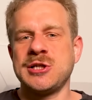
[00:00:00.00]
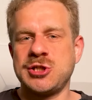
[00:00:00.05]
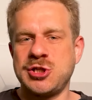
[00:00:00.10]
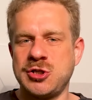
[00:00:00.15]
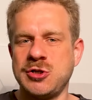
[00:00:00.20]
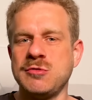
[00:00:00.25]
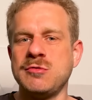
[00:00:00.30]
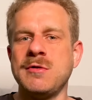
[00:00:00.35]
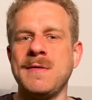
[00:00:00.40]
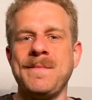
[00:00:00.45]

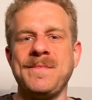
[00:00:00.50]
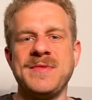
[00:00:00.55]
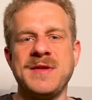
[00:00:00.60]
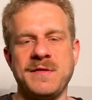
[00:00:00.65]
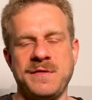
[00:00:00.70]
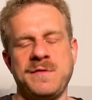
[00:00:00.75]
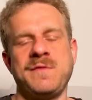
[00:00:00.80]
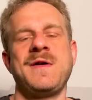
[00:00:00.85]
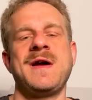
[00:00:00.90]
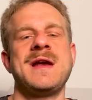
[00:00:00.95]
to
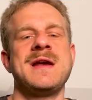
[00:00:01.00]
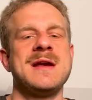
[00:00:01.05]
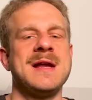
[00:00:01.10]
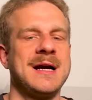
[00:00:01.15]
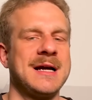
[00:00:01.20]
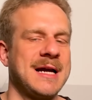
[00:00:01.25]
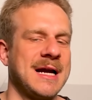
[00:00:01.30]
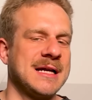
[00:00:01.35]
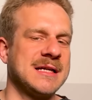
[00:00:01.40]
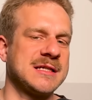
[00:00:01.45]
defend
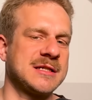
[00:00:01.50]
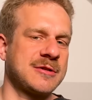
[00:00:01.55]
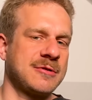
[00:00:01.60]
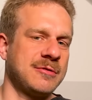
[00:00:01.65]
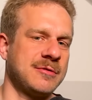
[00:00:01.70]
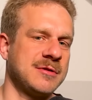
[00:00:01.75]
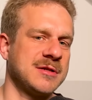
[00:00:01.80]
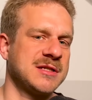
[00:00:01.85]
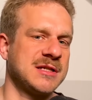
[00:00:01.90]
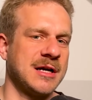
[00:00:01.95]
against
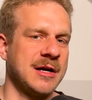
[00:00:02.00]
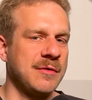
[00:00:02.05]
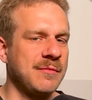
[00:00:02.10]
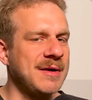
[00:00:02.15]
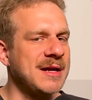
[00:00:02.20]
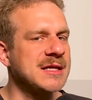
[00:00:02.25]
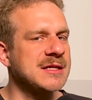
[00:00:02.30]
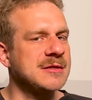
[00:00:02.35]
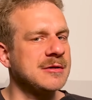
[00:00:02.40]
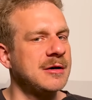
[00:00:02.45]
Cursor and
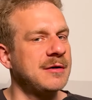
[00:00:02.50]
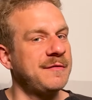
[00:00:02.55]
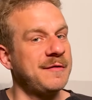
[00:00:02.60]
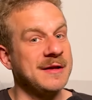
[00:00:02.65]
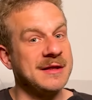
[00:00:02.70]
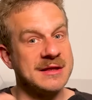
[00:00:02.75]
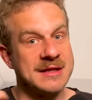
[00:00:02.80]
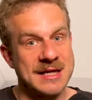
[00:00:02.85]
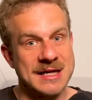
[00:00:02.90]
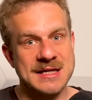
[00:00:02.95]
Windsurf,
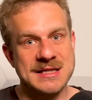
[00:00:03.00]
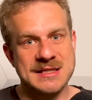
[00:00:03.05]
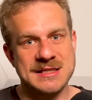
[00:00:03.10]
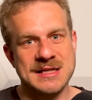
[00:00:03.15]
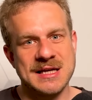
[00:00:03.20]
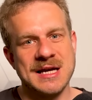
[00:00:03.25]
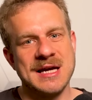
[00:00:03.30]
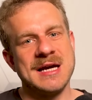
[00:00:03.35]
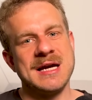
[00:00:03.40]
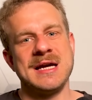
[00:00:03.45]
and
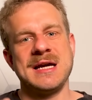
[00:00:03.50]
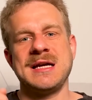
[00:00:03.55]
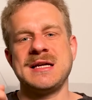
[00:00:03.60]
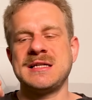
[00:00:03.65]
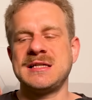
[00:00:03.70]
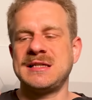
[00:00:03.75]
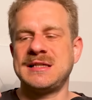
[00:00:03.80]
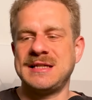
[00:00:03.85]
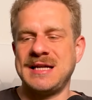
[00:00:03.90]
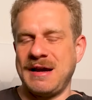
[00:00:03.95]
this
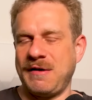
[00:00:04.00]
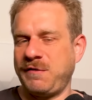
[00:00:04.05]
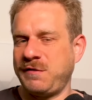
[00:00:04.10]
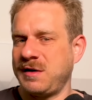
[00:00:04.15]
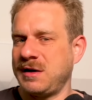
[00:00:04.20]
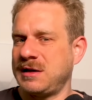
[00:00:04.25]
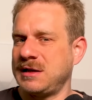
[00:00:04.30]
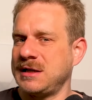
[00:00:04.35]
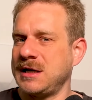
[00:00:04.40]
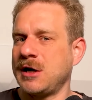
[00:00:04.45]
is
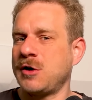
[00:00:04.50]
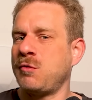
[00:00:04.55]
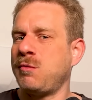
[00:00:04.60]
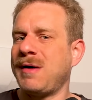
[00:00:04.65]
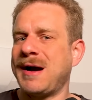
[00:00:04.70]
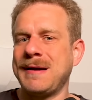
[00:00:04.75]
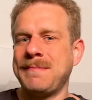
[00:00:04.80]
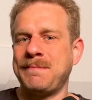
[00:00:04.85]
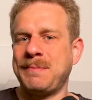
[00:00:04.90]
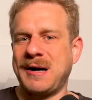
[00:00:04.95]
definitely a
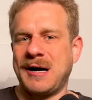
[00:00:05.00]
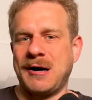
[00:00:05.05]
quite